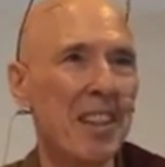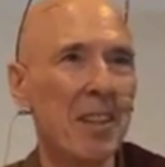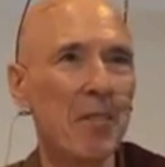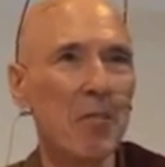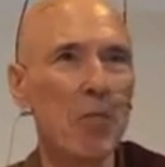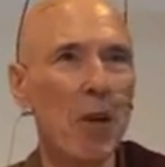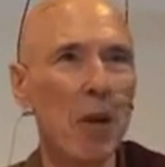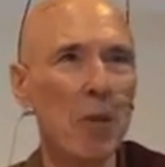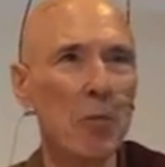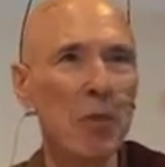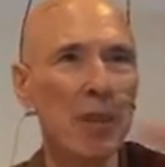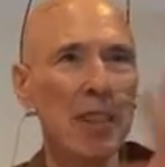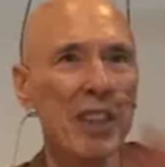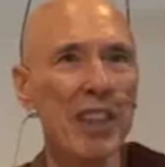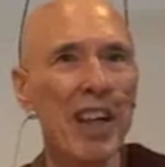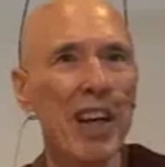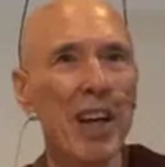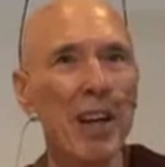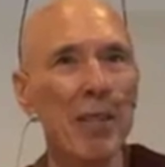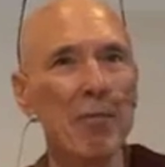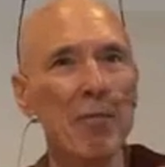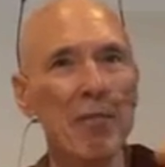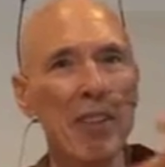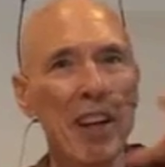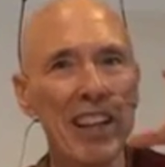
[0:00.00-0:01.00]
One would
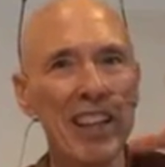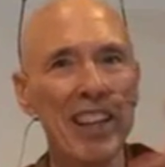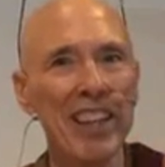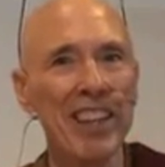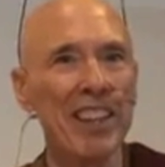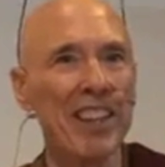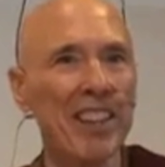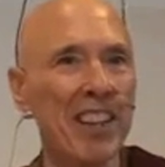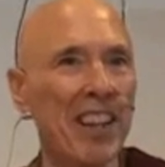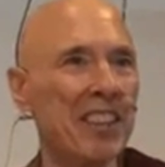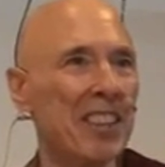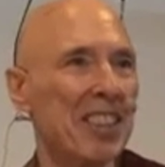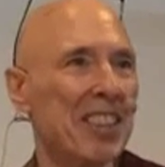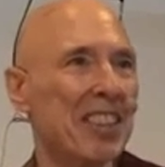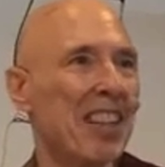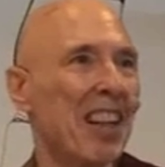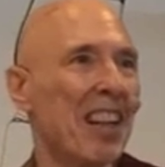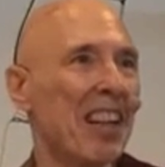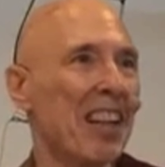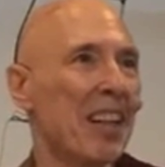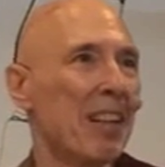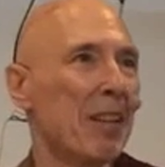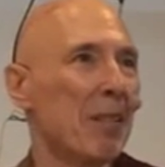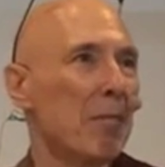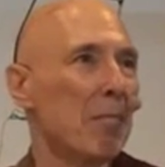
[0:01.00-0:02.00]
come right at
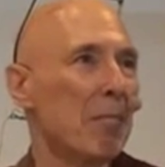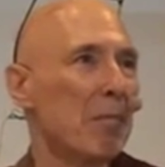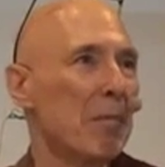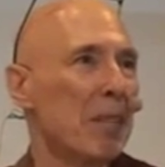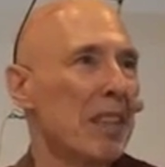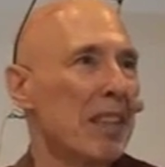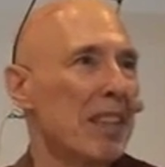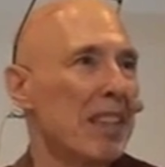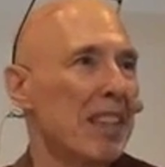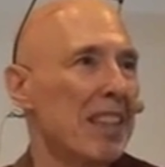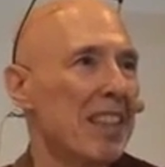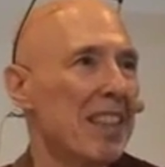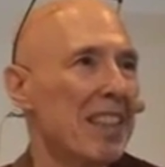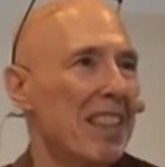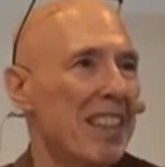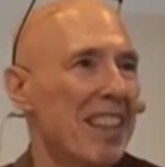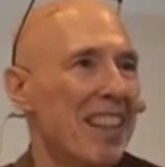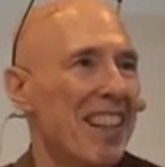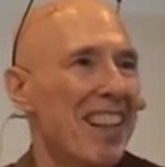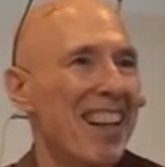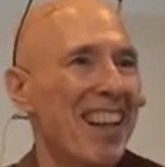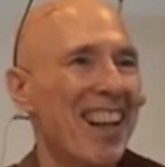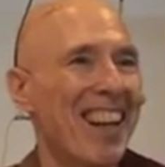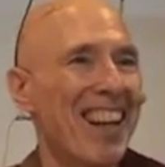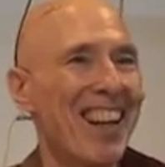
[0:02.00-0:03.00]
lunchtime,
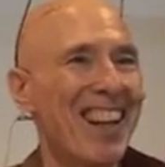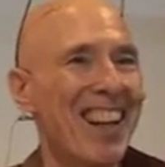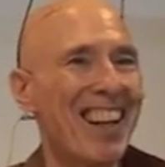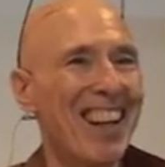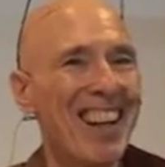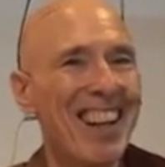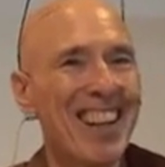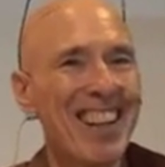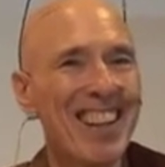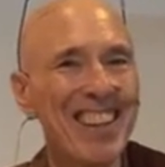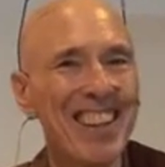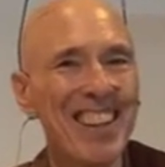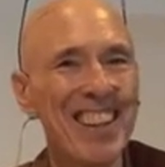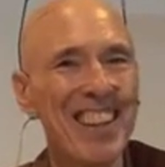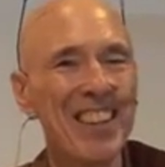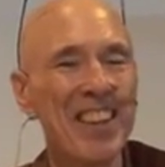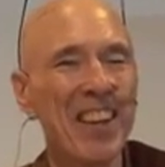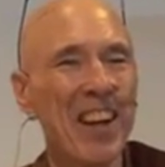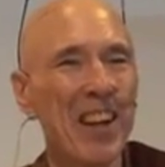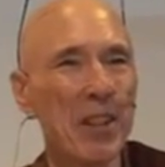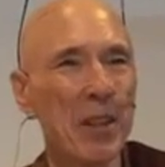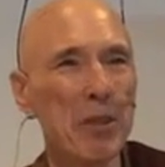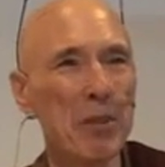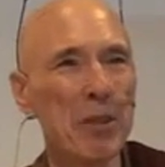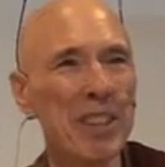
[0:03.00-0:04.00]

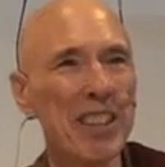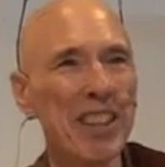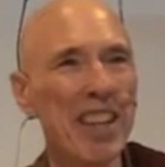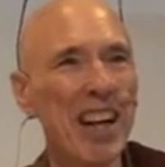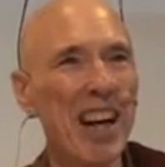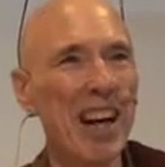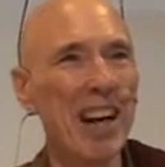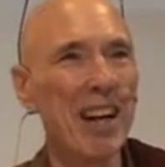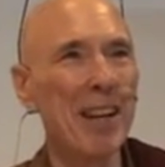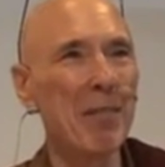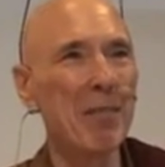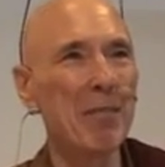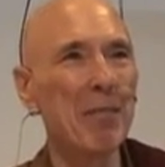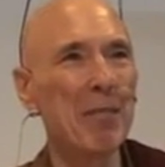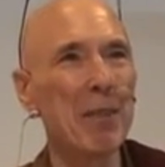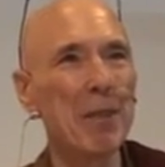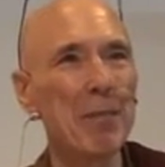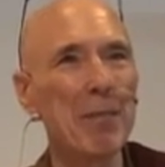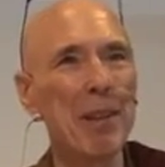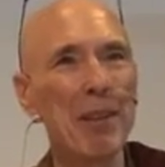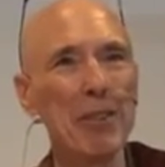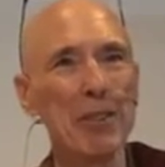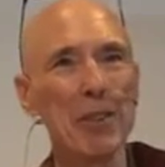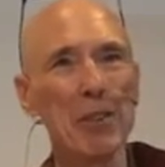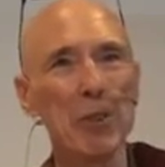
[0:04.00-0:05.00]
another would come
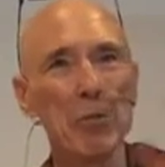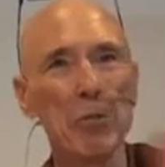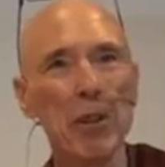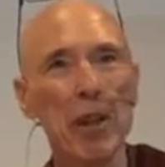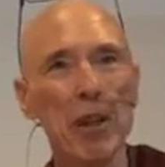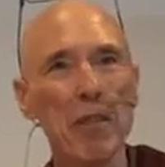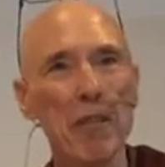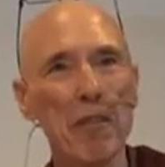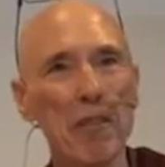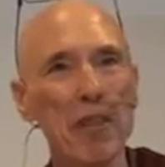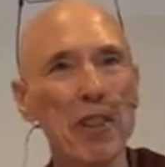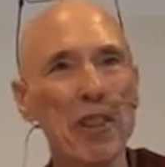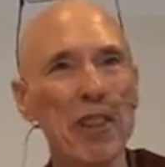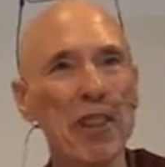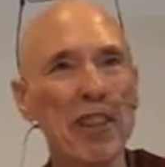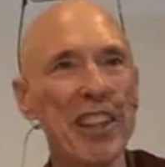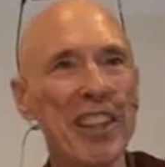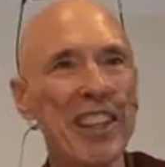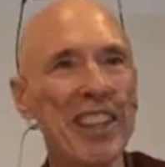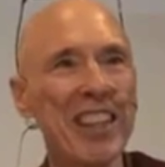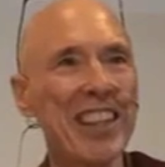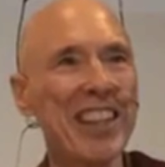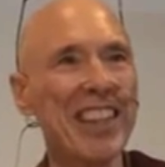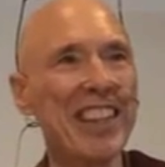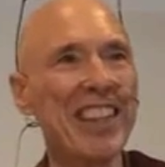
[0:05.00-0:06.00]
about
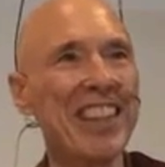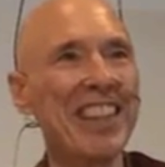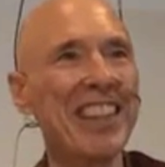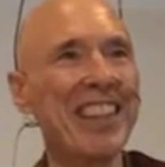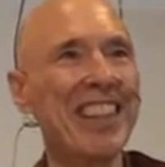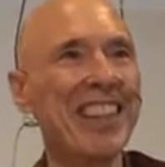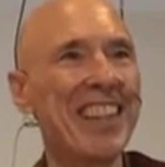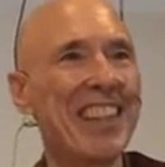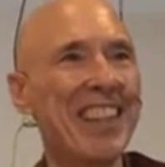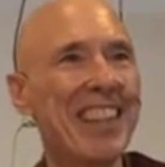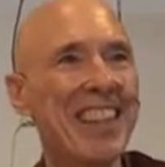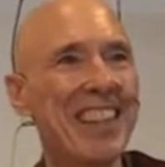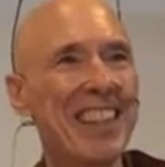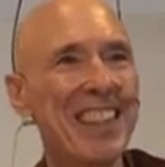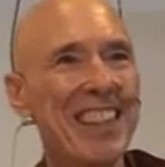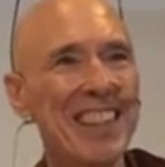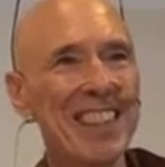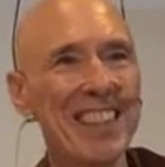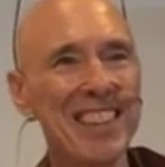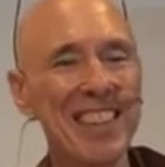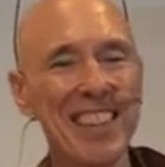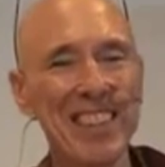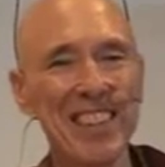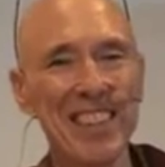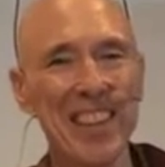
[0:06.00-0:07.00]
12:30,
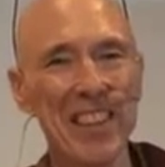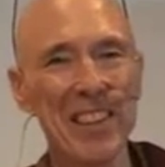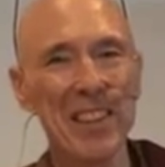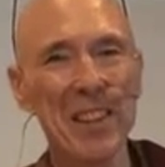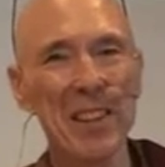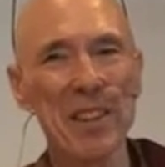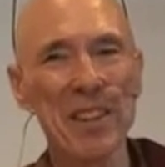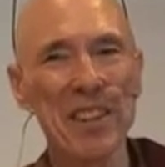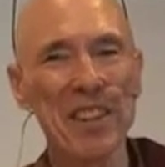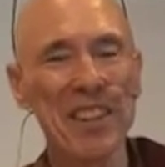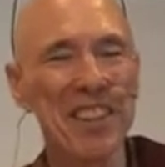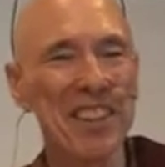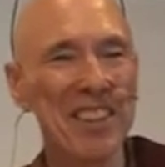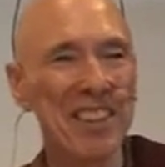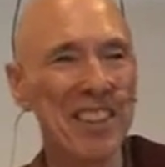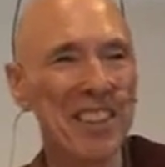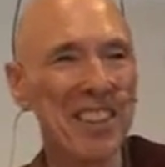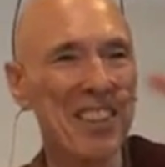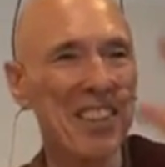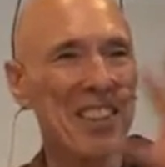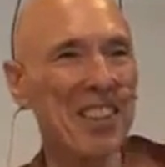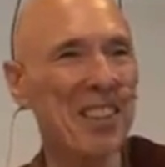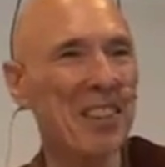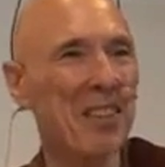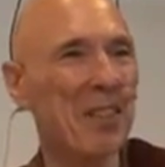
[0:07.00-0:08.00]
another
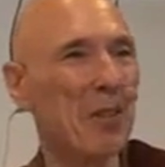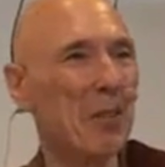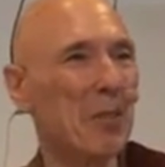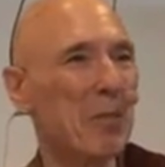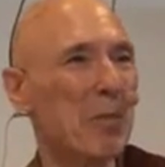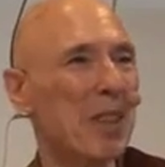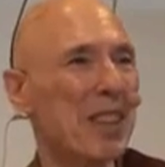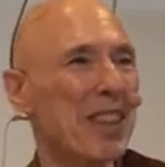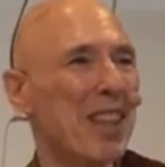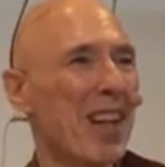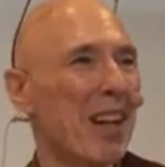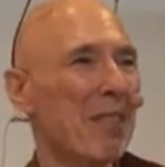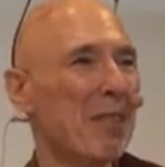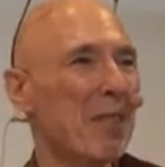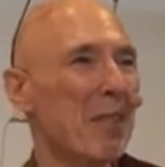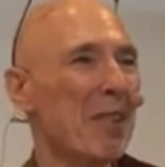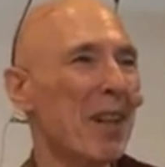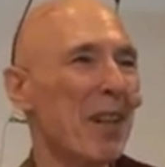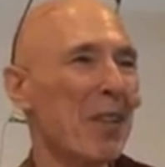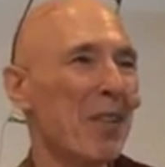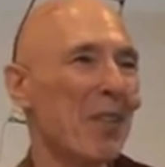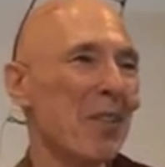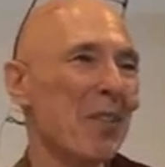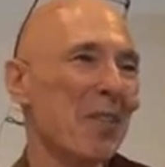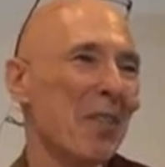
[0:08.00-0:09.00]
3rd group would come
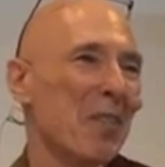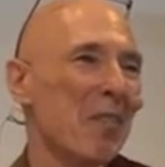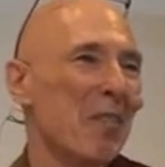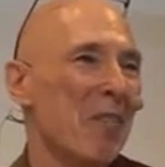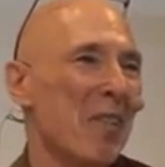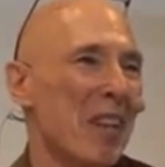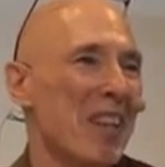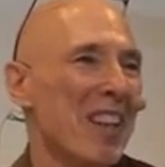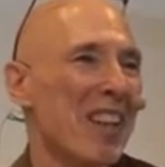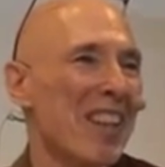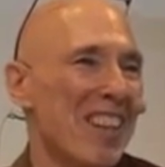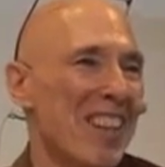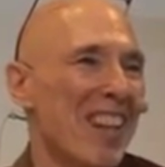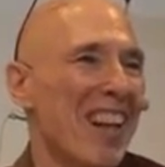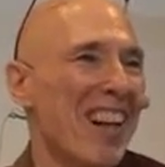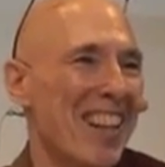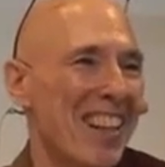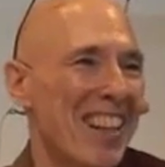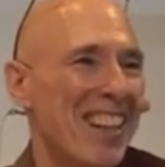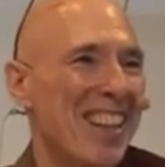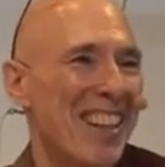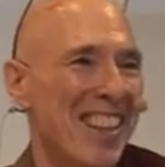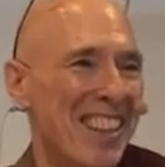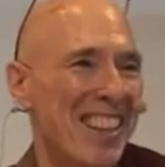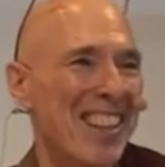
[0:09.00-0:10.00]
about 1
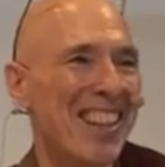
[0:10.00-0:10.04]
o'clock.